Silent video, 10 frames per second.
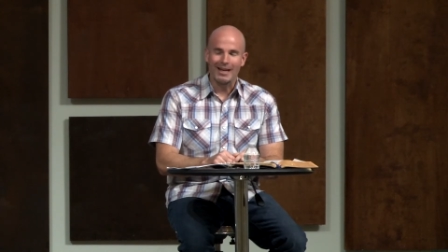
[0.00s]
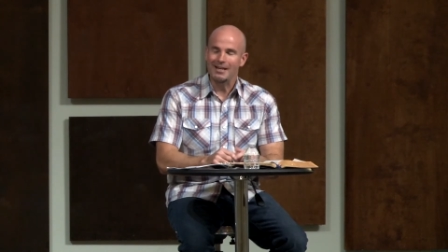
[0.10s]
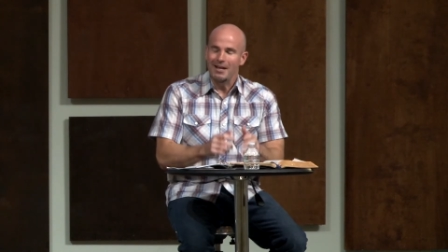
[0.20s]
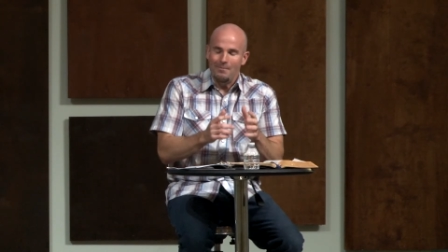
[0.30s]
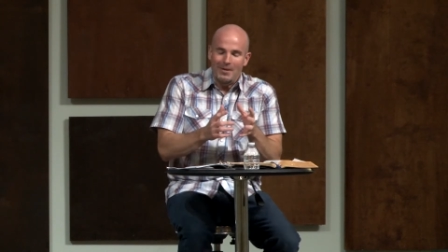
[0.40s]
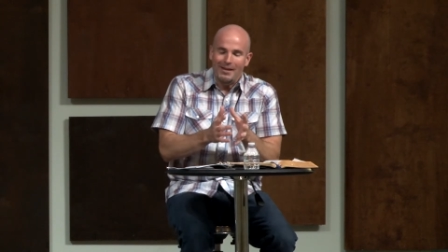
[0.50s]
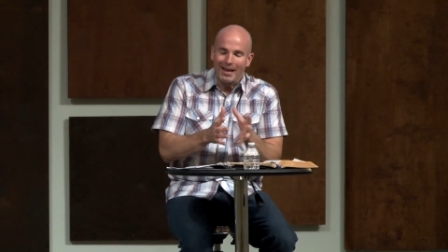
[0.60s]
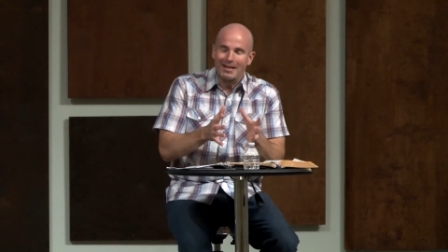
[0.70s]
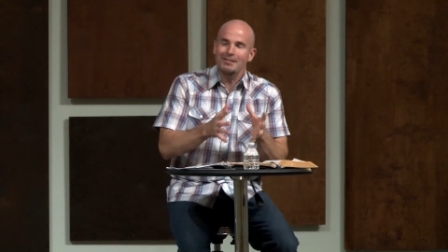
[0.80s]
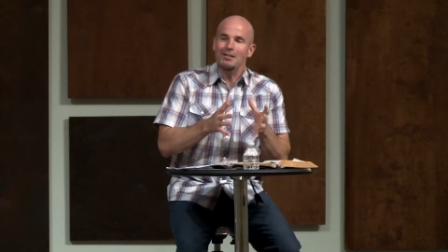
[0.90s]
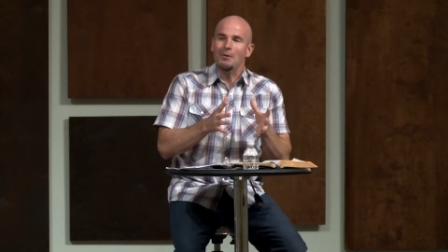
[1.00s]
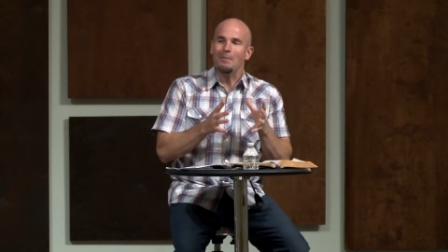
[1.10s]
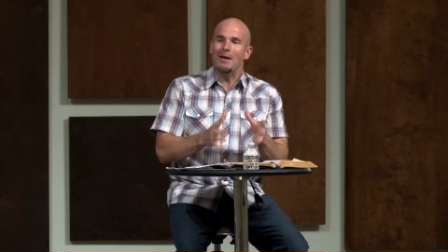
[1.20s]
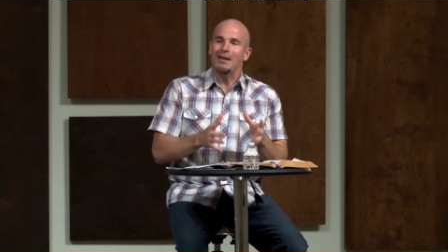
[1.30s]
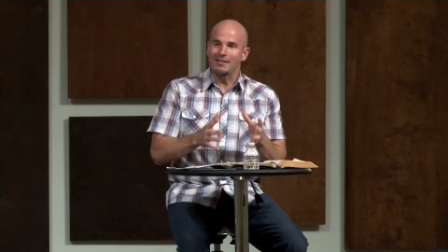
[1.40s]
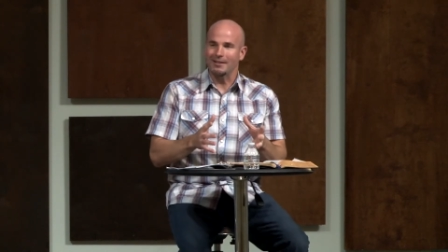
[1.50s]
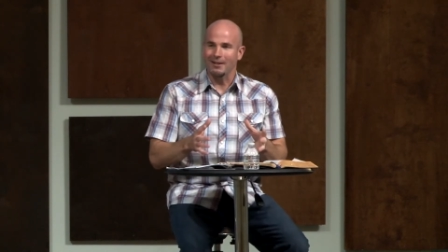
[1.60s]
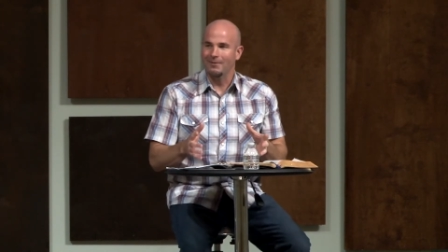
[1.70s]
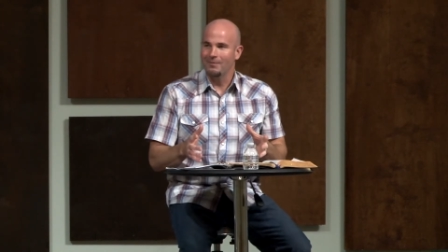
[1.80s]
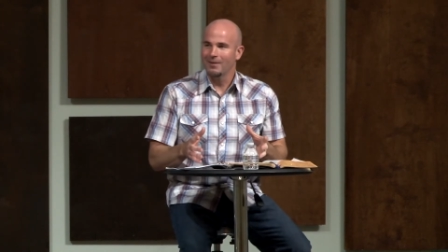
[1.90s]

It, isn't it amazing